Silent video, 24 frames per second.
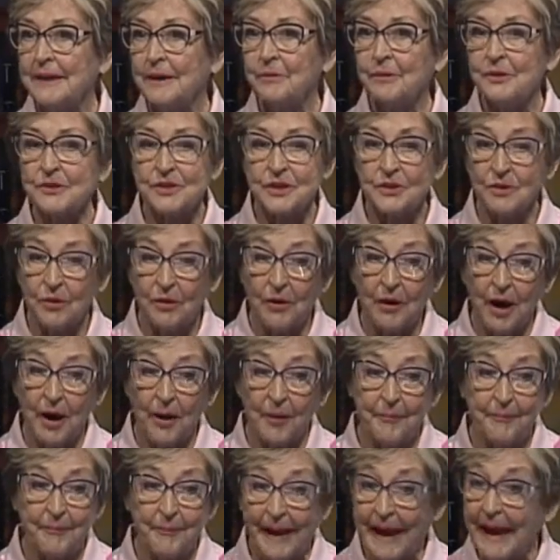was a
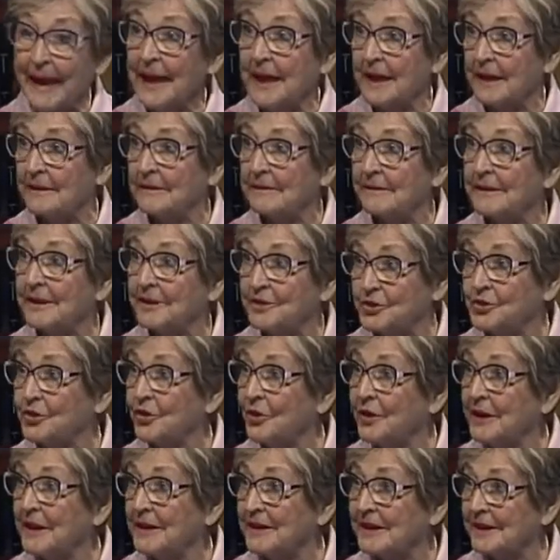band that
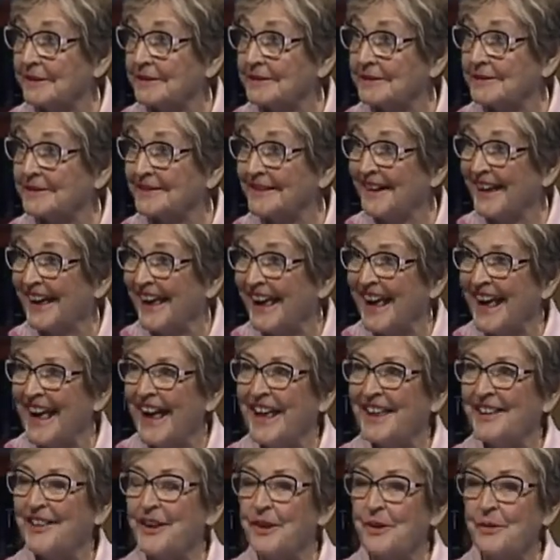joined us.
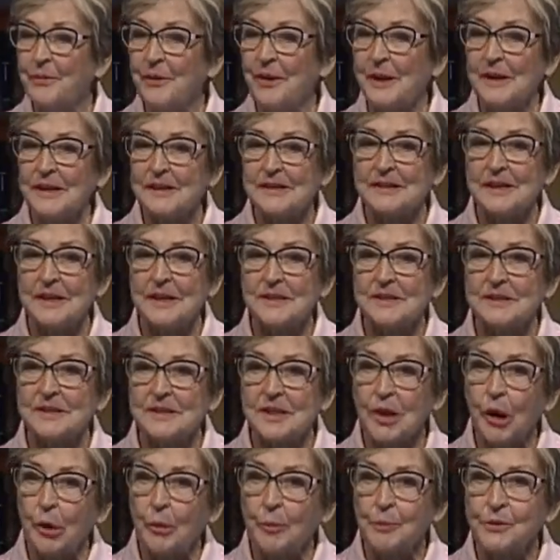There was a
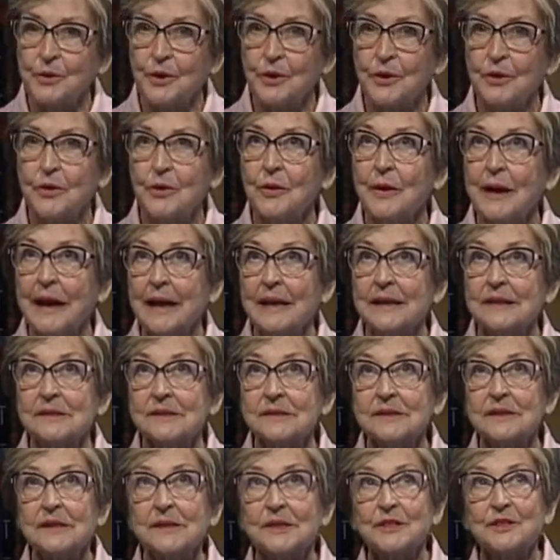sculptor who had a
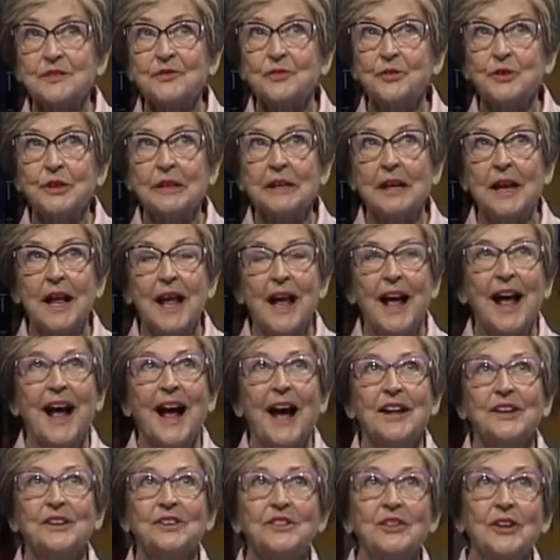6-foot
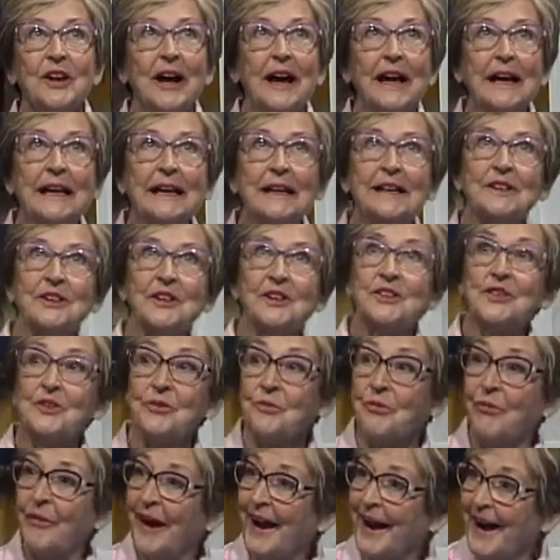giant
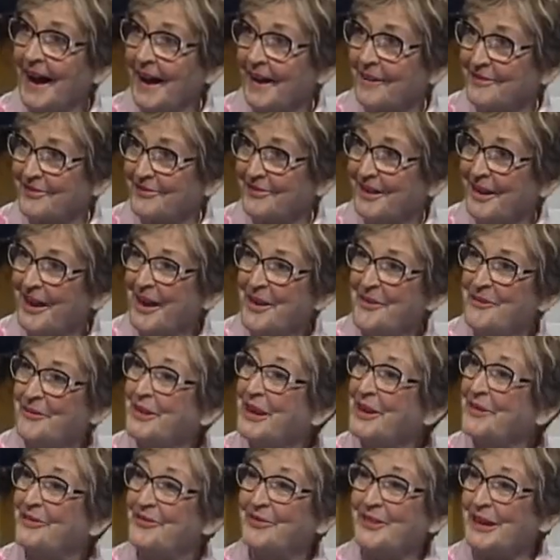giraffe. We
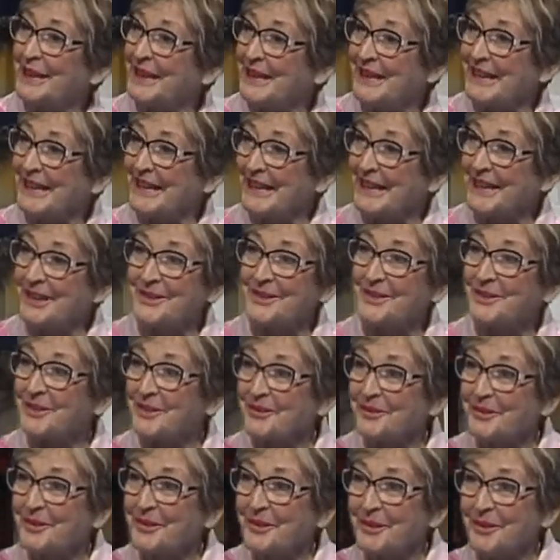fitted it into the
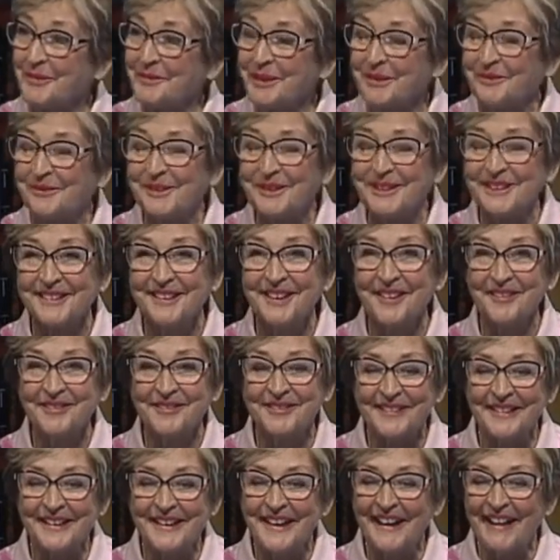room. It was
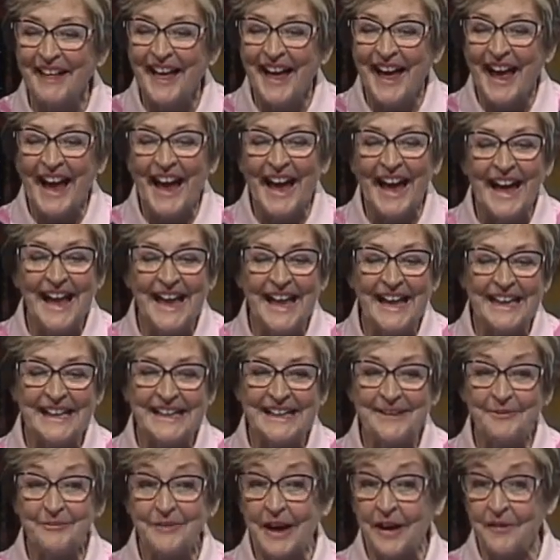lovely. And
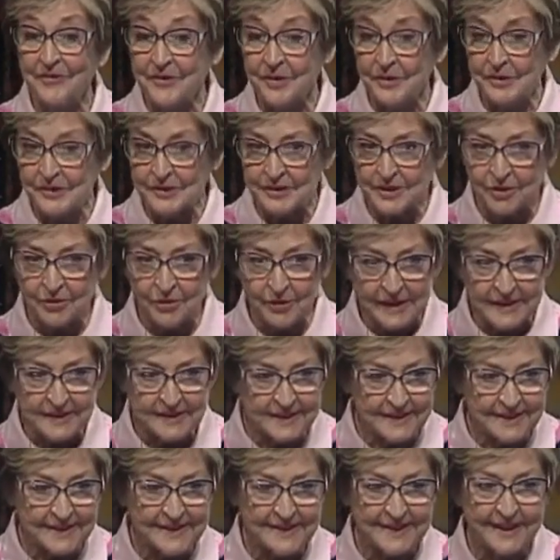of course, Chris
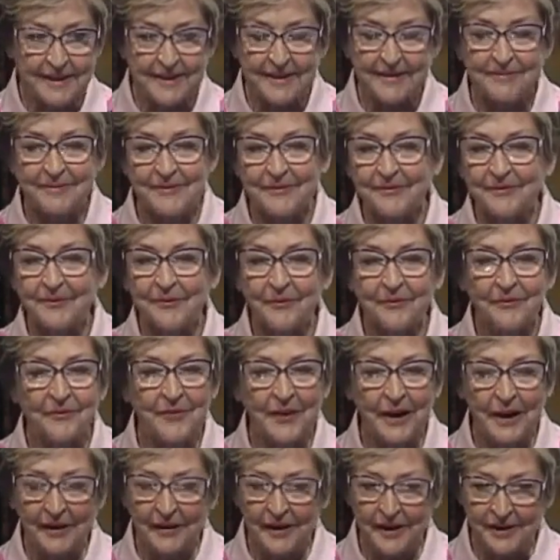is a
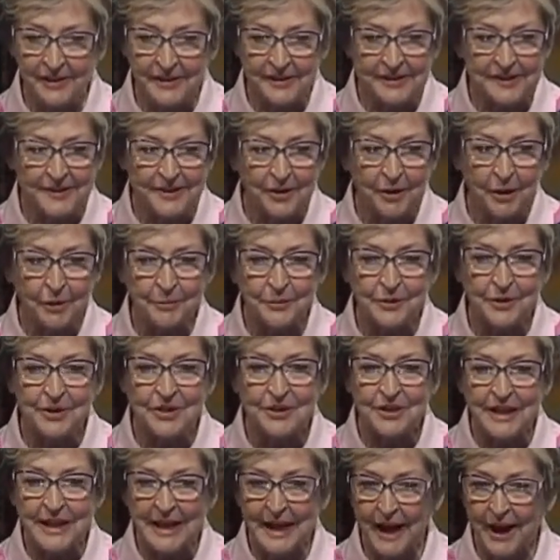very good sculptor.
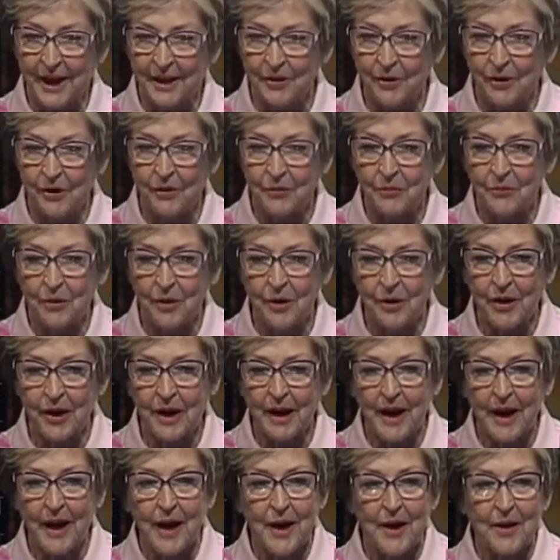She had her work.
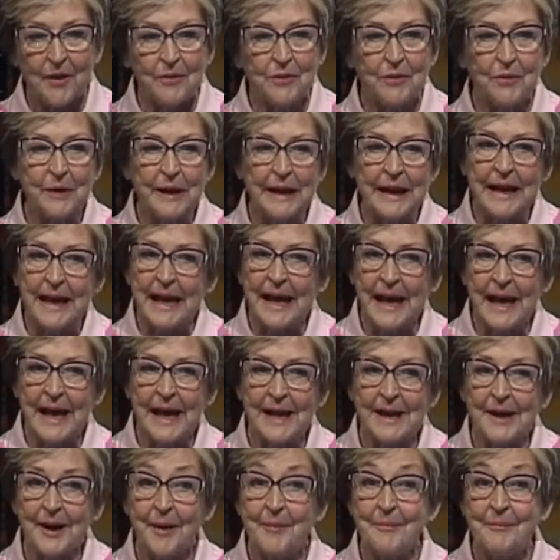We
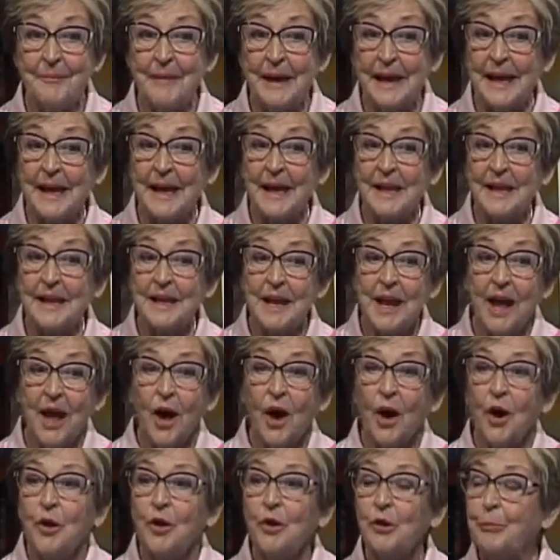had a man
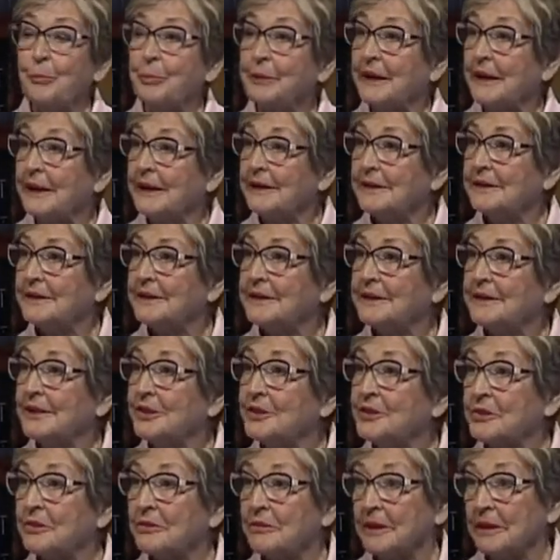who played the
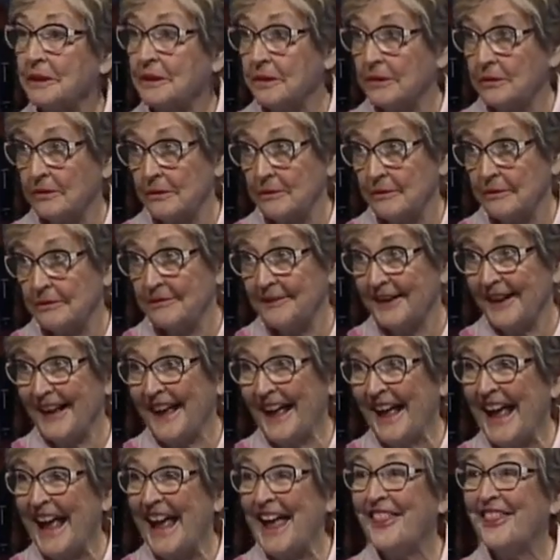didgeridoo.
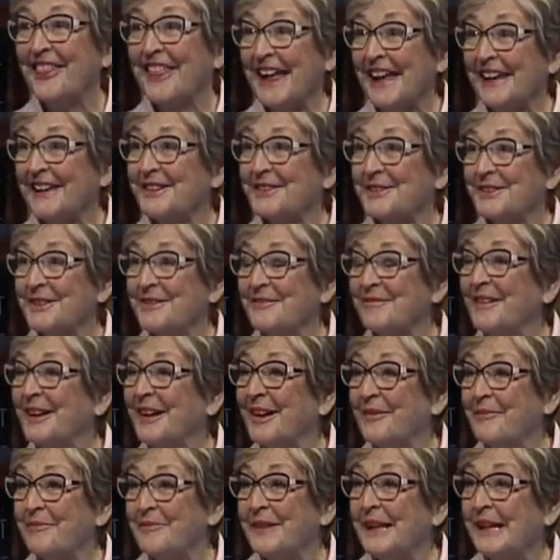That is
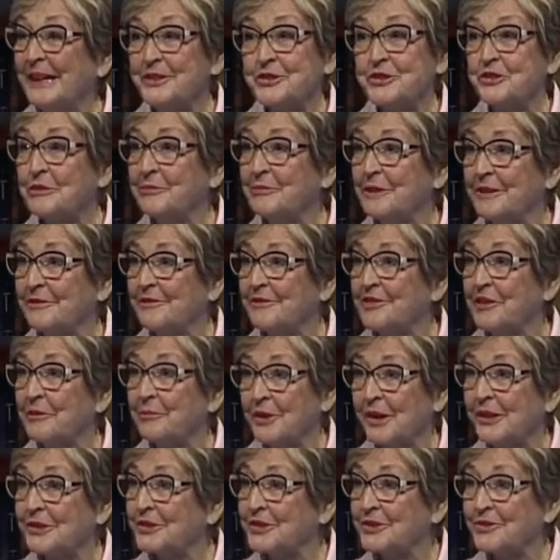an instrument from
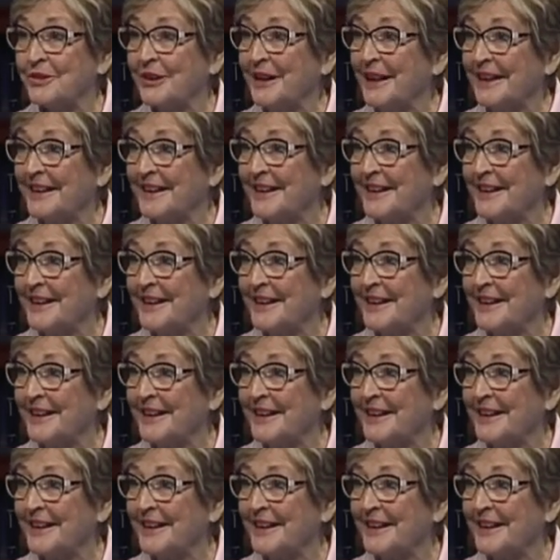Australia.